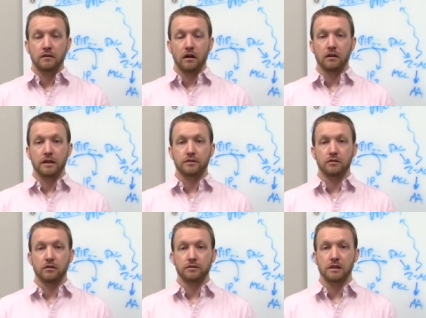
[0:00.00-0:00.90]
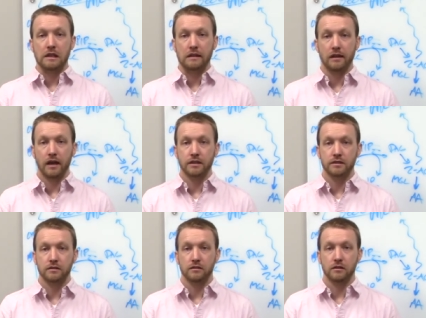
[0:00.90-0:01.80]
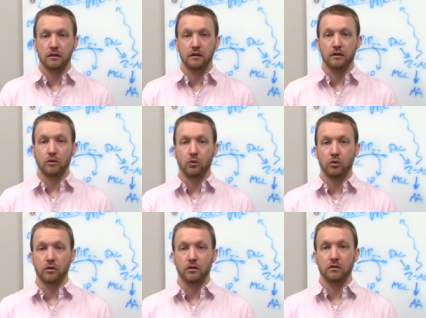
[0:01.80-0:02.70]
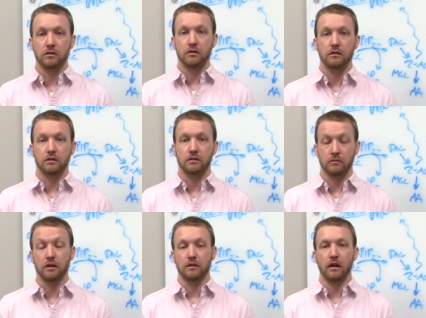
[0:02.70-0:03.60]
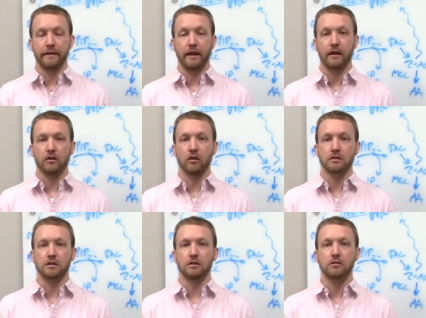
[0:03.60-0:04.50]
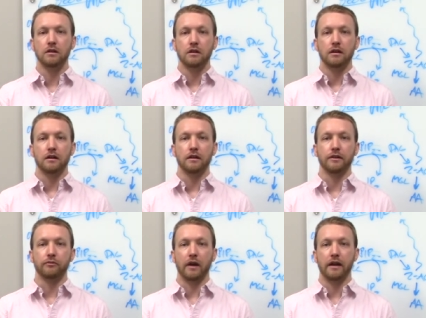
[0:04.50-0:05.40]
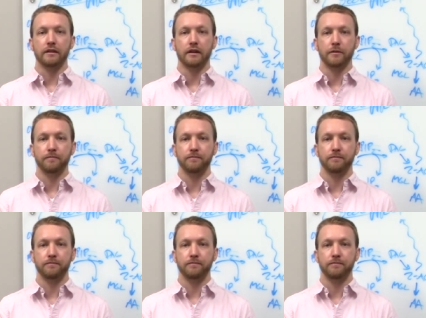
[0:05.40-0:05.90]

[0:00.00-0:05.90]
I'll answer those in class uh, or, well, and, and also uh, in writing there.